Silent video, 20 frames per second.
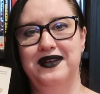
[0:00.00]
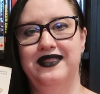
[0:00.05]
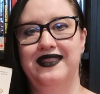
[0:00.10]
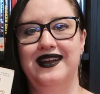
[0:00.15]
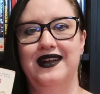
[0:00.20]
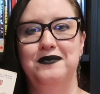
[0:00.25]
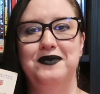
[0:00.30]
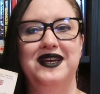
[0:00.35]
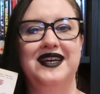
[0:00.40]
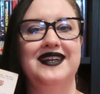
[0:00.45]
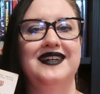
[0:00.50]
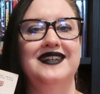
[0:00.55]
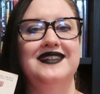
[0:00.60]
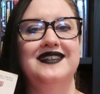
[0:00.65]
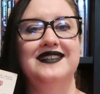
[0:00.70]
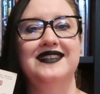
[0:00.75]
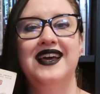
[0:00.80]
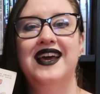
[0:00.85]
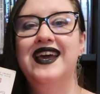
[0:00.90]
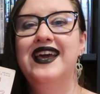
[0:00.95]
in there
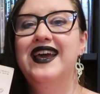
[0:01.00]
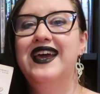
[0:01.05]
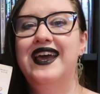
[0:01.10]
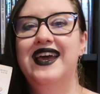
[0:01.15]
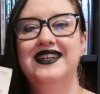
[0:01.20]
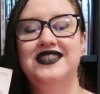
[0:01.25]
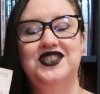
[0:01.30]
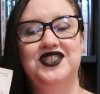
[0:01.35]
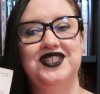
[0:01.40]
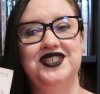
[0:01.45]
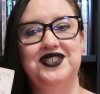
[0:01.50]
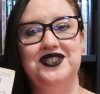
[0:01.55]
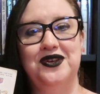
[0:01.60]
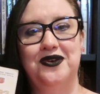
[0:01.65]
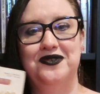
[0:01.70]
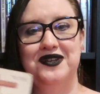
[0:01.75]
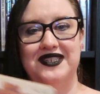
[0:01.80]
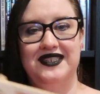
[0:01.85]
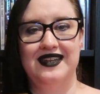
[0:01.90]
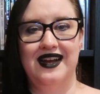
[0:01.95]
because it's just
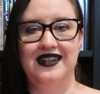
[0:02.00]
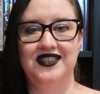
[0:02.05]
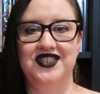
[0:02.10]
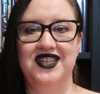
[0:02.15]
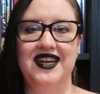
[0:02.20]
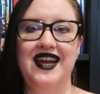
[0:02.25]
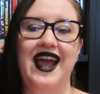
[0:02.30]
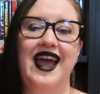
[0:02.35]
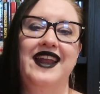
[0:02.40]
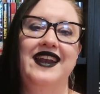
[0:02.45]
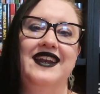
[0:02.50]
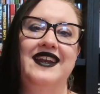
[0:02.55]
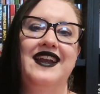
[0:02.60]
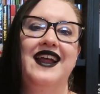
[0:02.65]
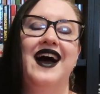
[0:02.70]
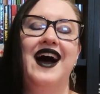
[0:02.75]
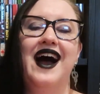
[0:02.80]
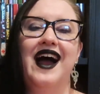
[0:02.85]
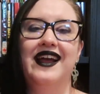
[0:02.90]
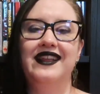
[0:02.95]
so nostalgic.
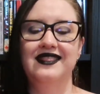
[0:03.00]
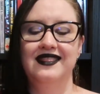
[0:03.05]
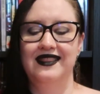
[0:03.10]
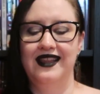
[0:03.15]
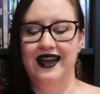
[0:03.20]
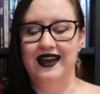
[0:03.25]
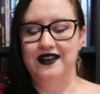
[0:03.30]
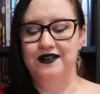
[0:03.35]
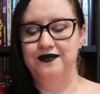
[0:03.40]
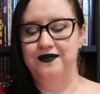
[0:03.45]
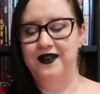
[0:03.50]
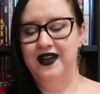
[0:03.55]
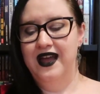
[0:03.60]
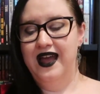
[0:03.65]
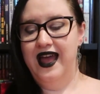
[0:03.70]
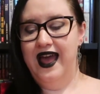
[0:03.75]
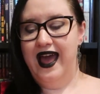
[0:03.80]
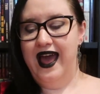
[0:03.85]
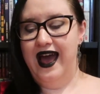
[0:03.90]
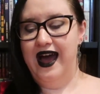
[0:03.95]
And I love
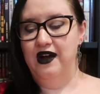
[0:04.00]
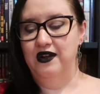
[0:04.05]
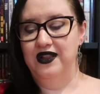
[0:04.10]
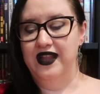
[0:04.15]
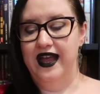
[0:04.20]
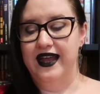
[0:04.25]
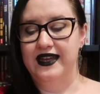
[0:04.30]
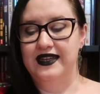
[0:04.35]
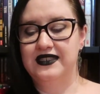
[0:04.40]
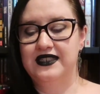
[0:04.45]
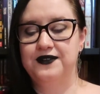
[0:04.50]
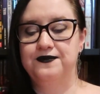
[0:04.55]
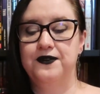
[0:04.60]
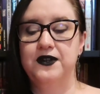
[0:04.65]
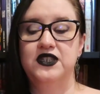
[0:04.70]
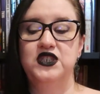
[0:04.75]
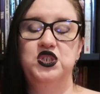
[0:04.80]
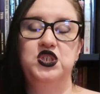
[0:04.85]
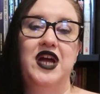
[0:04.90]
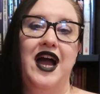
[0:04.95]
how like
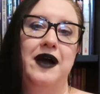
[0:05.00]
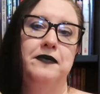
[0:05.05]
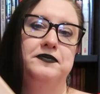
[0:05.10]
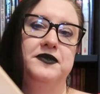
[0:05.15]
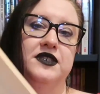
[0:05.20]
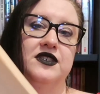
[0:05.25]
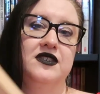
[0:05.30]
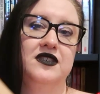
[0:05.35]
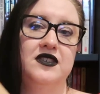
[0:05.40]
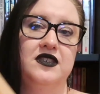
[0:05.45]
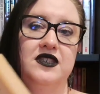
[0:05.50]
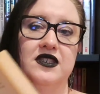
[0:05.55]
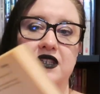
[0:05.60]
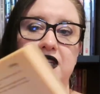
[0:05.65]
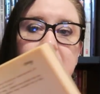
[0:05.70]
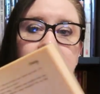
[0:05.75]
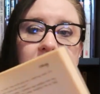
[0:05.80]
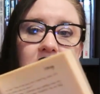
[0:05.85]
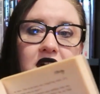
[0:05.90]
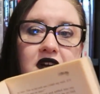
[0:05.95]
different chapters chapters
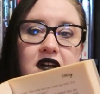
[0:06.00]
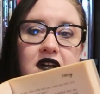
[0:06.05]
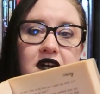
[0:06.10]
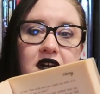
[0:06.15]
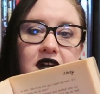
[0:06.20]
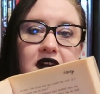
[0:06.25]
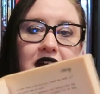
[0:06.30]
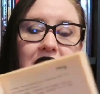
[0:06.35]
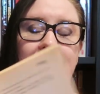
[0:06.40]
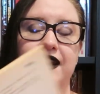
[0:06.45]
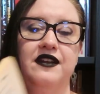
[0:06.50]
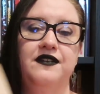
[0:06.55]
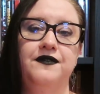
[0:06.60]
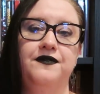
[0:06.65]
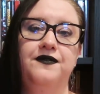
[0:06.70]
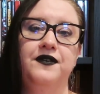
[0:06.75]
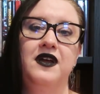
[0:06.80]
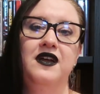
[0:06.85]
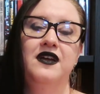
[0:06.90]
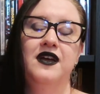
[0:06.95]
kind
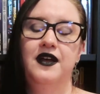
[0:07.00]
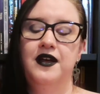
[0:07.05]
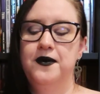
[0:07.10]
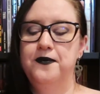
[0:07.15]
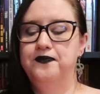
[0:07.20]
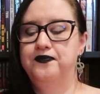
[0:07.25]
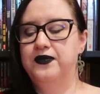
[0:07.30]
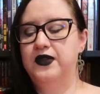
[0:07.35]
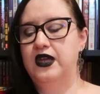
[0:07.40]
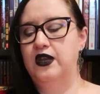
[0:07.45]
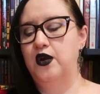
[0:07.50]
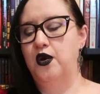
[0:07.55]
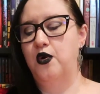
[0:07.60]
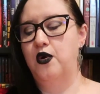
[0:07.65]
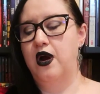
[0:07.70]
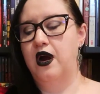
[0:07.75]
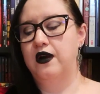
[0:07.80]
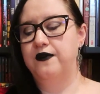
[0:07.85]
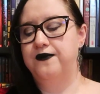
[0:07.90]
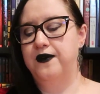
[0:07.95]
of you
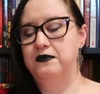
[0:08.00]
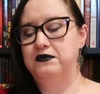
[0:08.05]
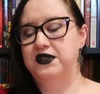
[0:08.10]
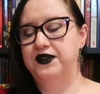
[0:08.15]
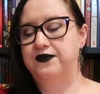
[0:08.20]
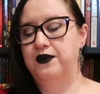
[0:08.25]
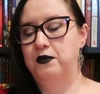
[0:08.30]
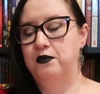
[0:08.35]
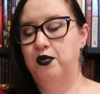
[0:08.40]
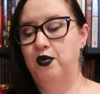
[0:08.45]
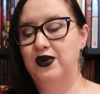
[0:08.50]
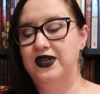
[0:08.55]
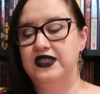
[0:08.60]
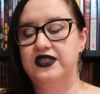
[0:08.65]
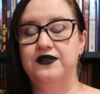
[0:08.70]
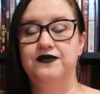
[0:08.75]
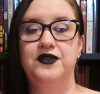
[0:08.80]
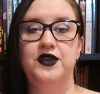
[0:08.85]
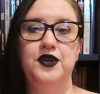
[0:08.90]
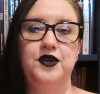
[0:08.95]
know, are from different
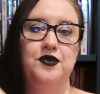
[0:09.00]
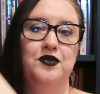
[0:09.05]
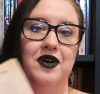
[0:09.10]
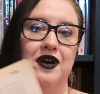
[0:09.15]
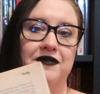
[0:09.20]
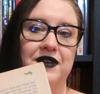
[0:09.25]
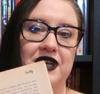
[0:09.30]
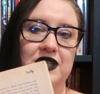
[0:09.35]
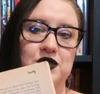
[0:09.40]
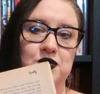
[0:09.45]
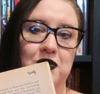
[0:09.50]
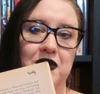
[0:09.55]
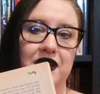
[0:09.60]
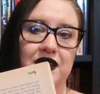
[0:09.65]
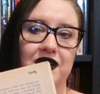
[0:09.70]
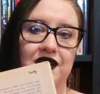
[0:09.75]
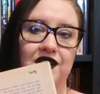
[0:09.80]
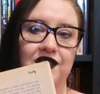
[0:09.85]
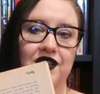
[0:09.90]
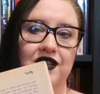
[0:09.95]
points of view of each one
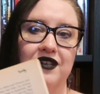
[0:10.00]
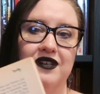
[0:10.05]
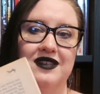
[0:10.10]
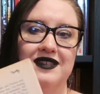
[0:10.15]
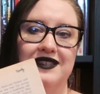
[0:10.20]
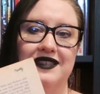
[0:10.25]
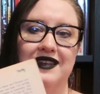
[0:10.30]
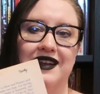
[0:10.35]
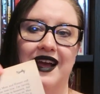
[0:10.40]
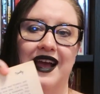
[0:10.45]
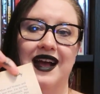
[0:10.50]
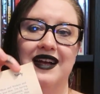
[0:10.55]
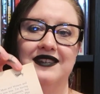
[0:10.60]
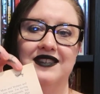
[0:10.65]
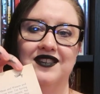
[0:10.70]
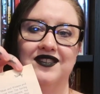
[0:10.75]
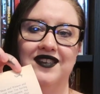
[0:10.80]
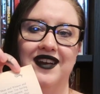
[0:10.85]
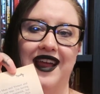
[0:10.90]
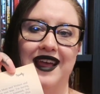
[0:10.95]
of the girls and it
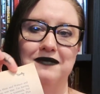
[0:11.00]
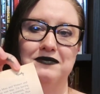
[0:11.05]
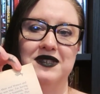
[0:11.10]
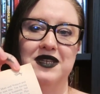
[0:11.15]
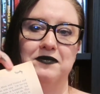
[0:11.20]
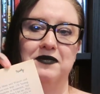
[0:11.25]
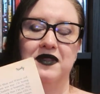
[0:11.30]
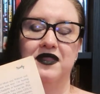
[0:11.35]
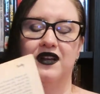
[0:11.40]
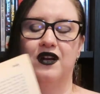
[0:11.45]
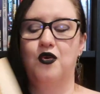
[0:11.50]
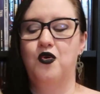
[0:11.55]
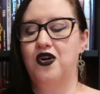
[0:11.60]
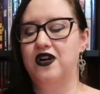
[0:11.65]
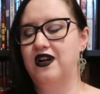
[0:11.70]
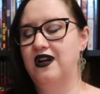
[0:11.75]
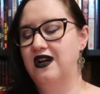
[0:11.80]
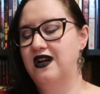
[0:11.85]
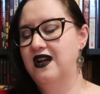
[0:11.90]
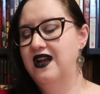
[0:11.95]
has their names up on the
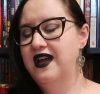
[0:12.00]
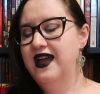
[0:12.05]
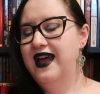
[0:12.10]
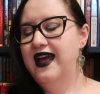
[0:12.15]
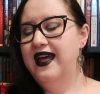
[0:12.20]
corner.